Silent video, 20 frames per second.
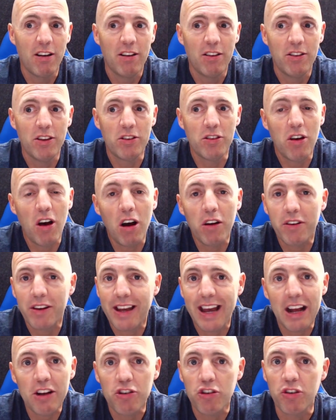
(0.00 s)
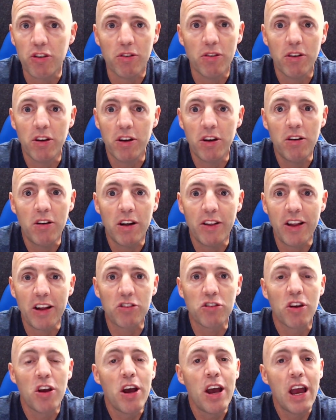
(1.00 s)
it's hard to catch you, And
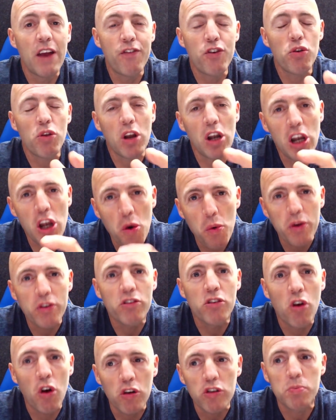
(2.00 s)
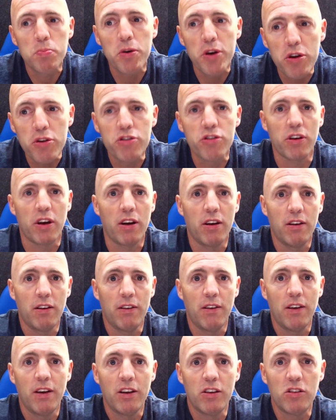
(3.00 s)
that's, if you're the lowest cost producer,
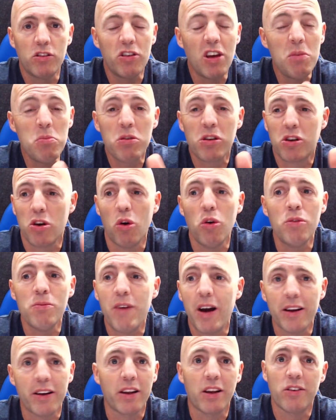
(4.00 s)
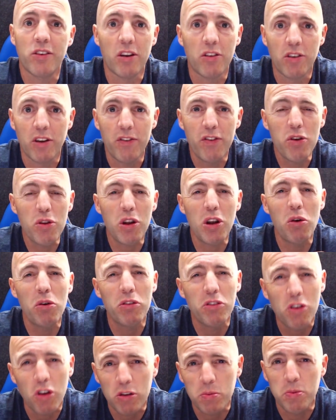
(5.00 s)
it's the same with gold mining essentially. If you're the
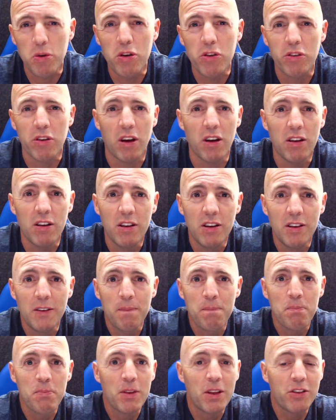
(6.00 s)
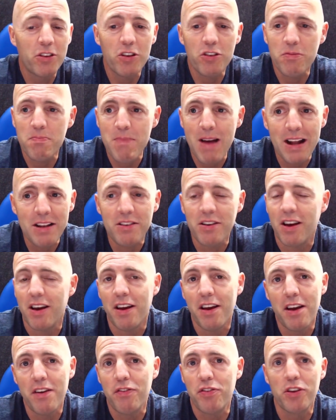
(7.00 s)
lowest cost producer, it doesn't matter
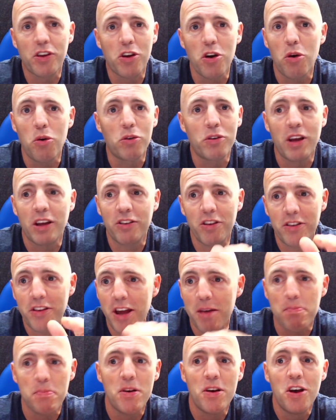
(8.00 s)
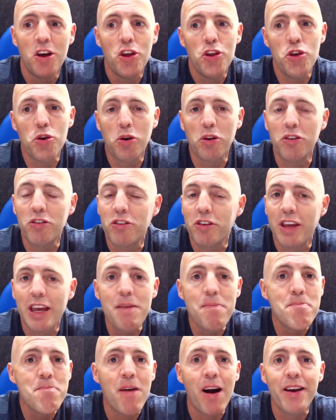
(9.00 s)
if the gold takes a dip. You can
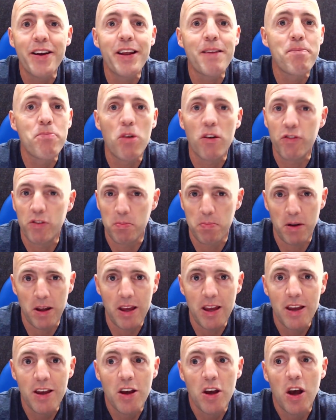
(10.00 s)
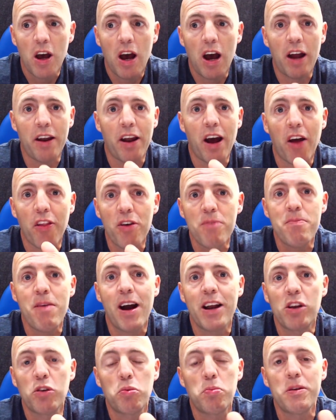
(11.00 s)
keep mining profitably and other
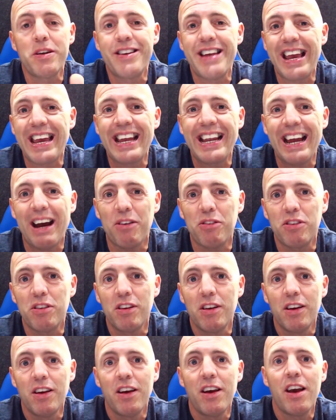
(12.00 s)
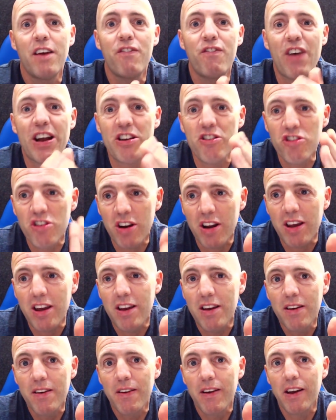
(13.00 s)
miners will be taken out.
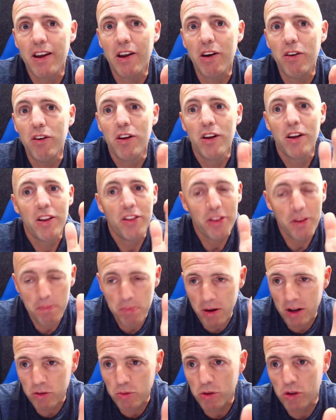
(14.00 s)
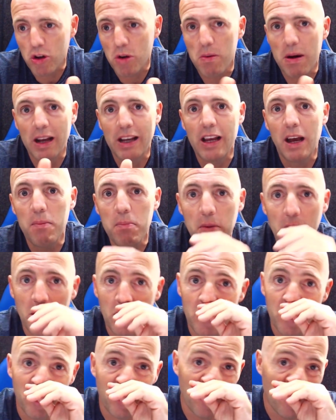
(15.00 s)
Eventually, the price will go back up
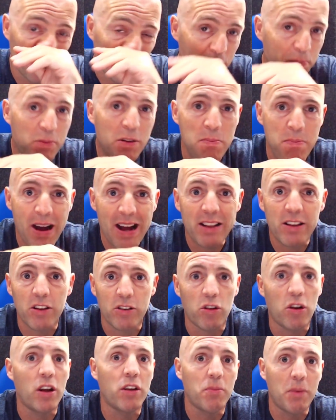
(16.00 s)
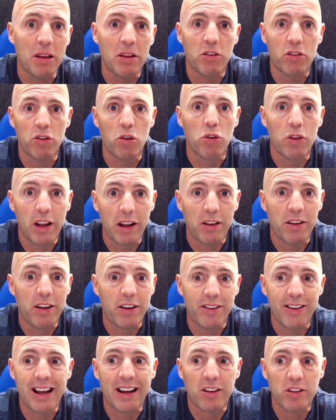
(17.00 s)
because there's no demand.
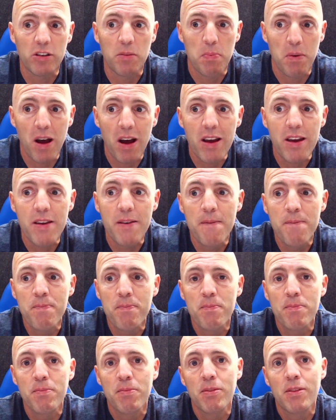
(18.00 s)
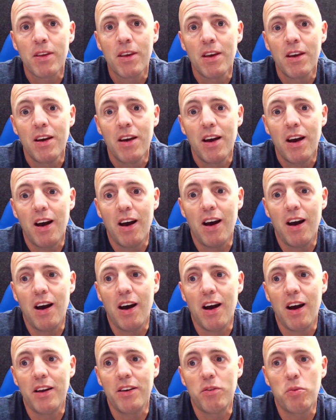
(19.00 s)
There's lack of supply.
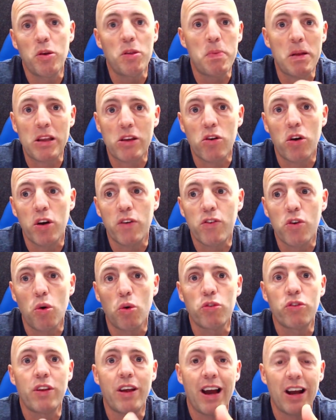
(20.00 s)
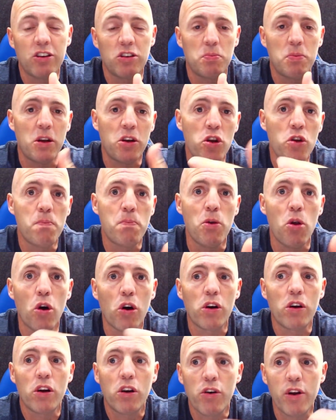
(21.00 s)
And with Bitcoin, of course, there has to be a new
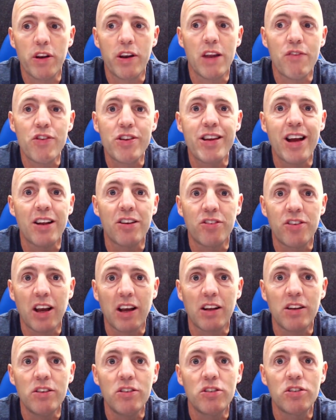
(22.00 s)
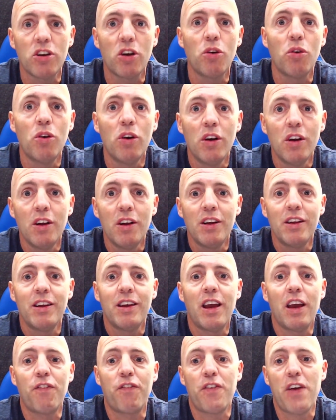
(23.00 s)
block created every 10 seconds. So
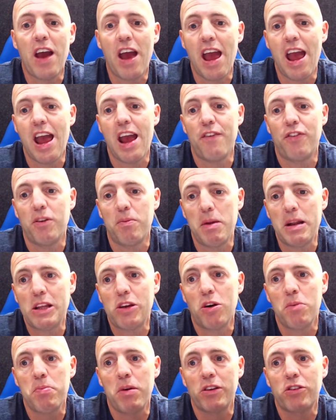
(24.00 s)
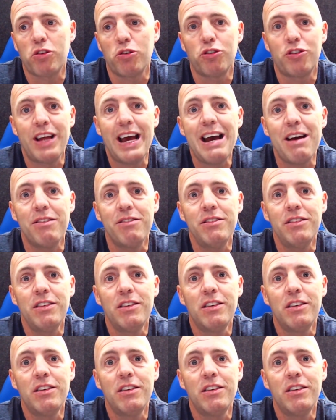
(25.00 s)
if the Bitcoin price goes down,